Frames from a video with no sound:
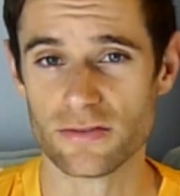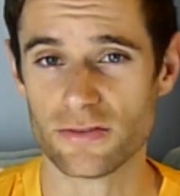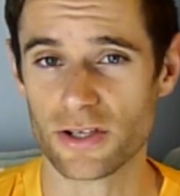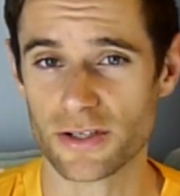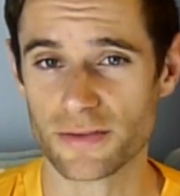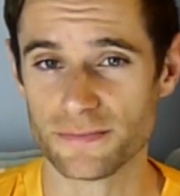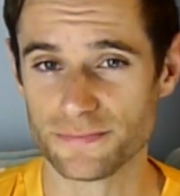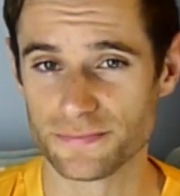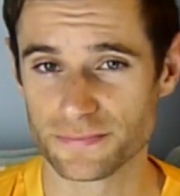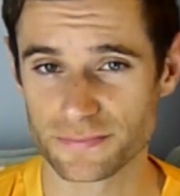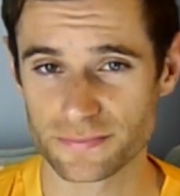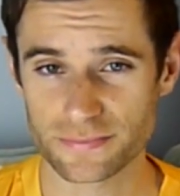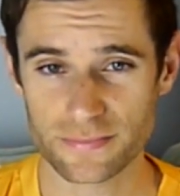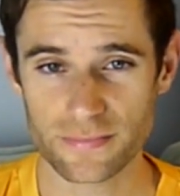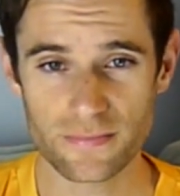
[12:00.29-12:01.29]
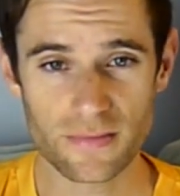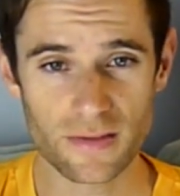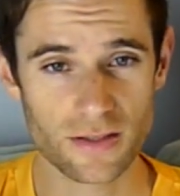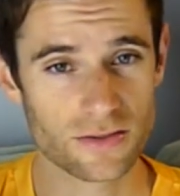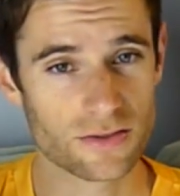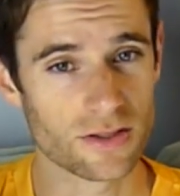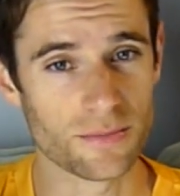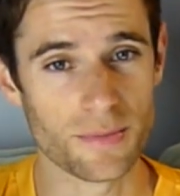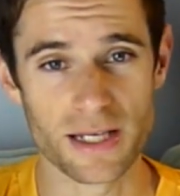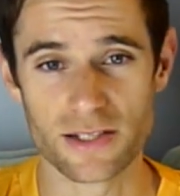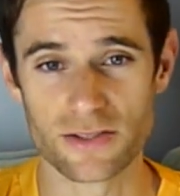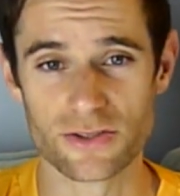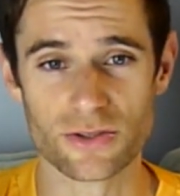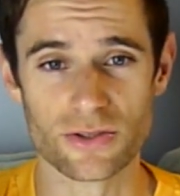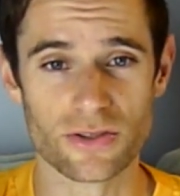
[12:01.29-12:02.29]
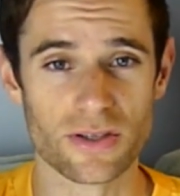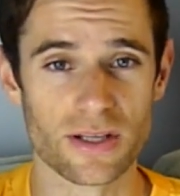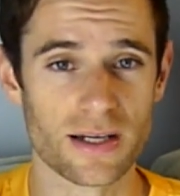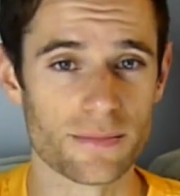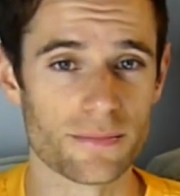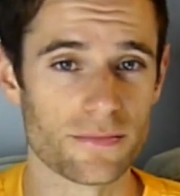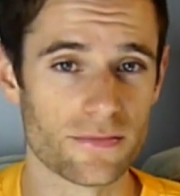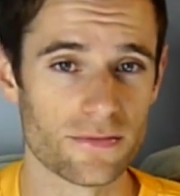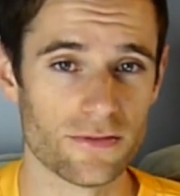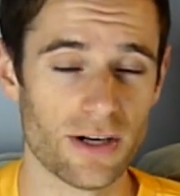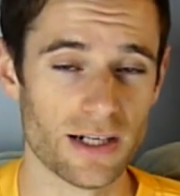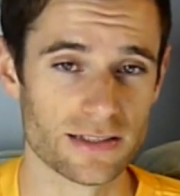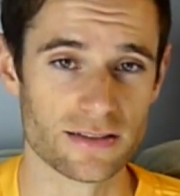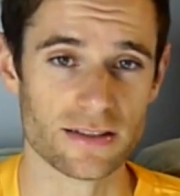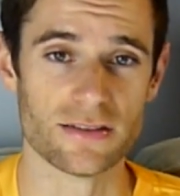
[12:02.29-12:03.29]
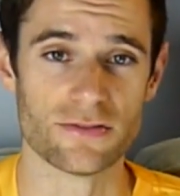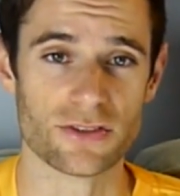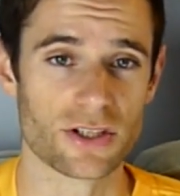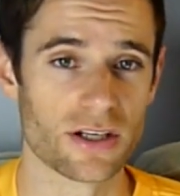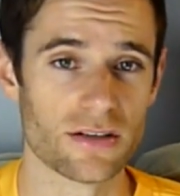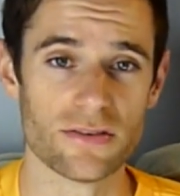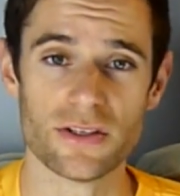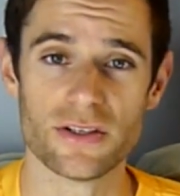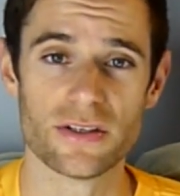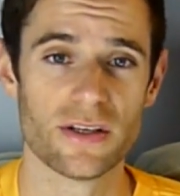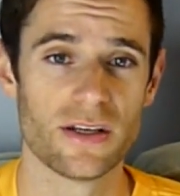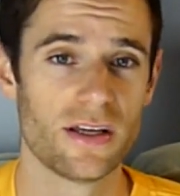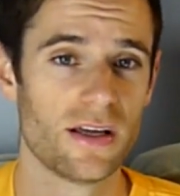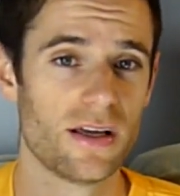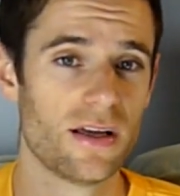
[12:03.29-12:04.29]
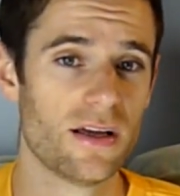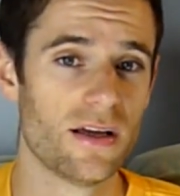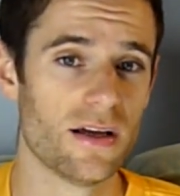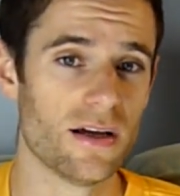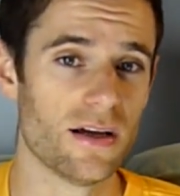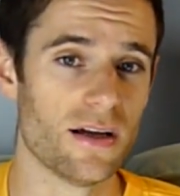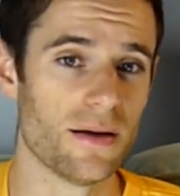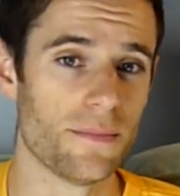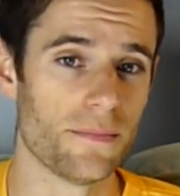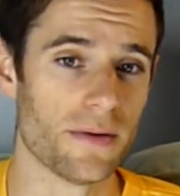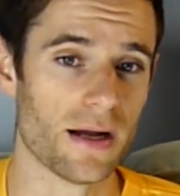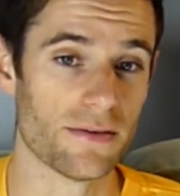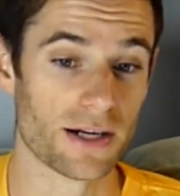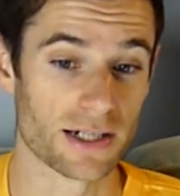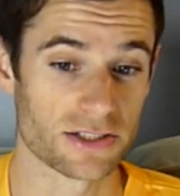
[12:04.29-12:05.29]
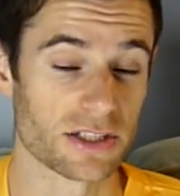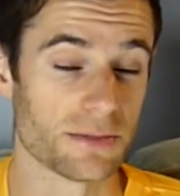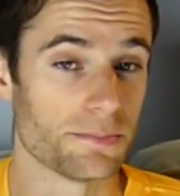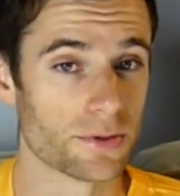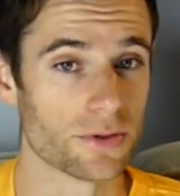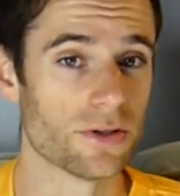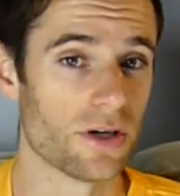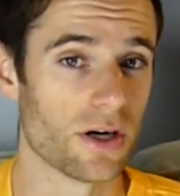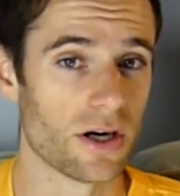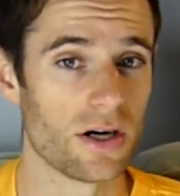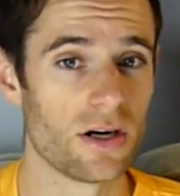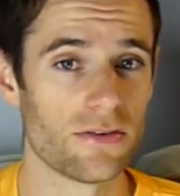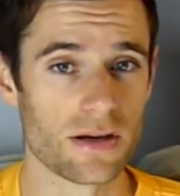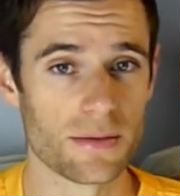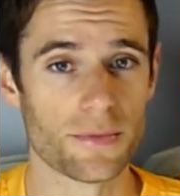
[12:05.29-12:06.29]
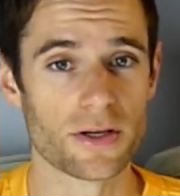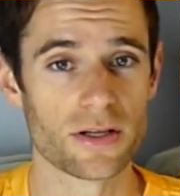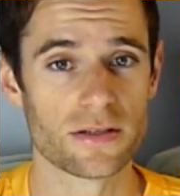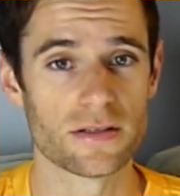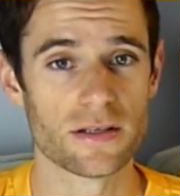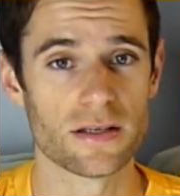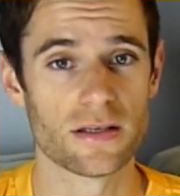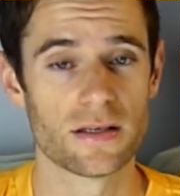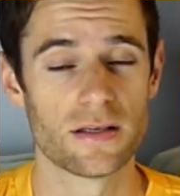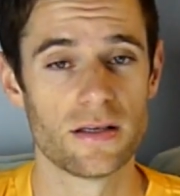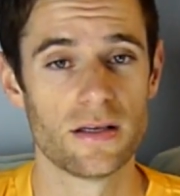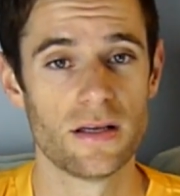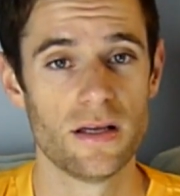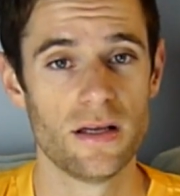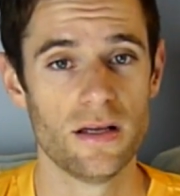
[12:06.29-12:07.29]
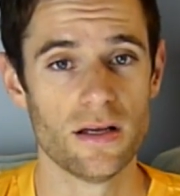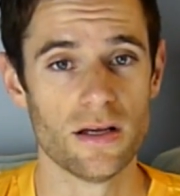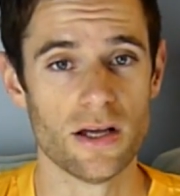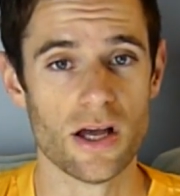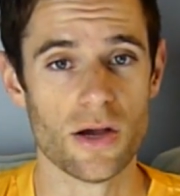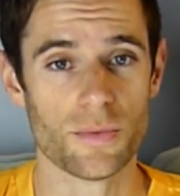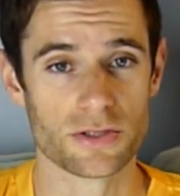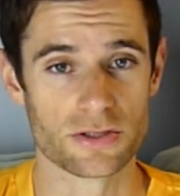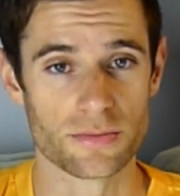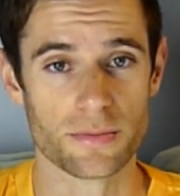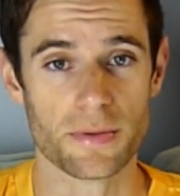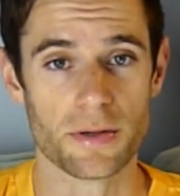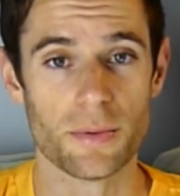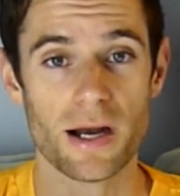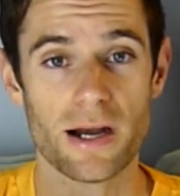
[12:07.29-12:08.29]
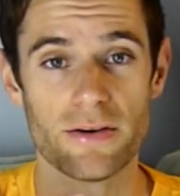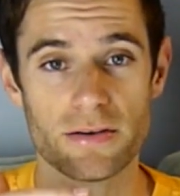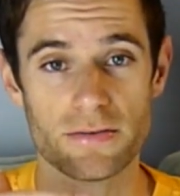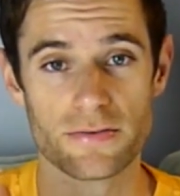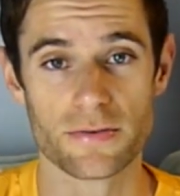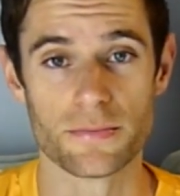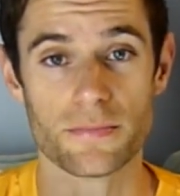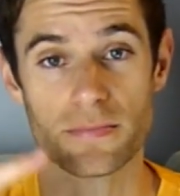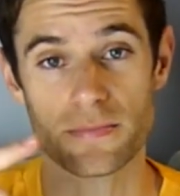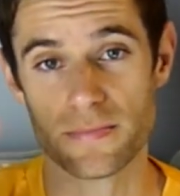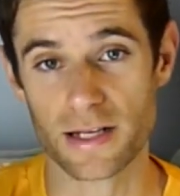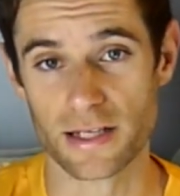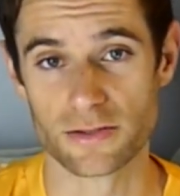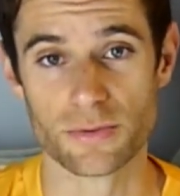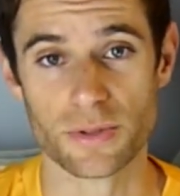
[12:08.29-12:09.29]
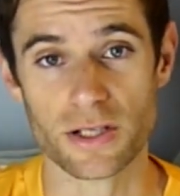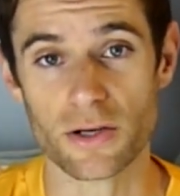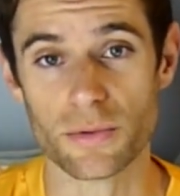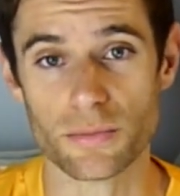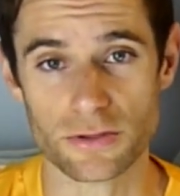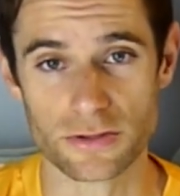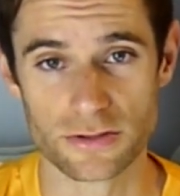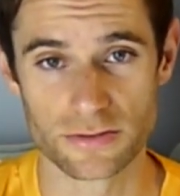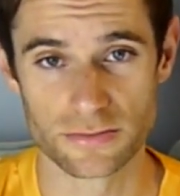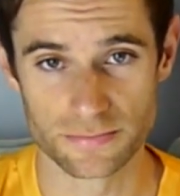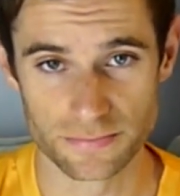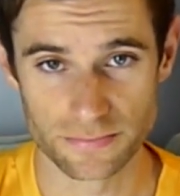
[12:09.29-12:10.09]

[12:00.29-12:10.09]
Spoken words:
run, so making sure that I'm rested and recovered. I've actually bought a heart rate monitor, which I'm going to be wearing from next week onwards,